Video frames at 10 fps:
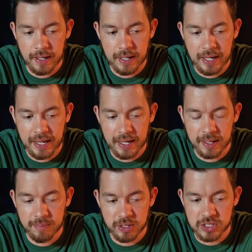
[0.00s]

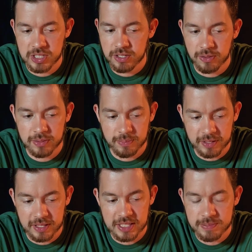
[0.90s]

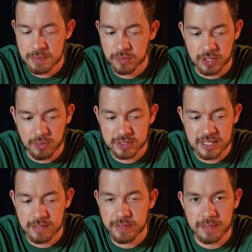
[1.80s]
but these people don't see
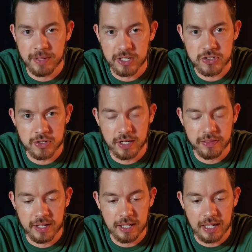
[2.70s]
the big picture, I
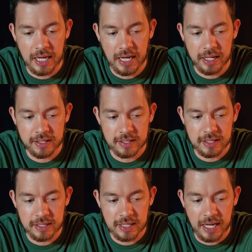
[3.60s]
think, and
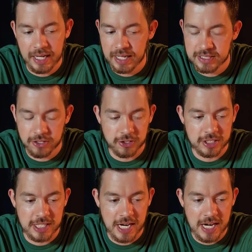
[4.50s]
AI's here to
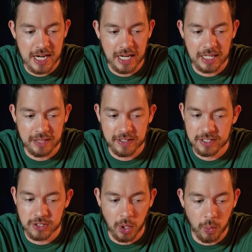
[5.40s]
stay, and I think
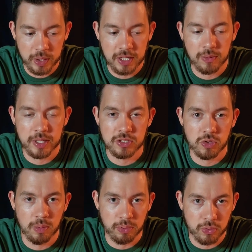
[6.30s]
it's only going to
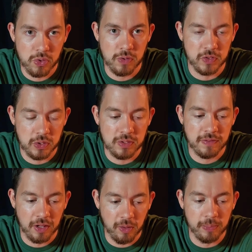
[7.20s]
improve you
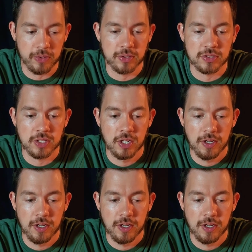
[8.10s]
developers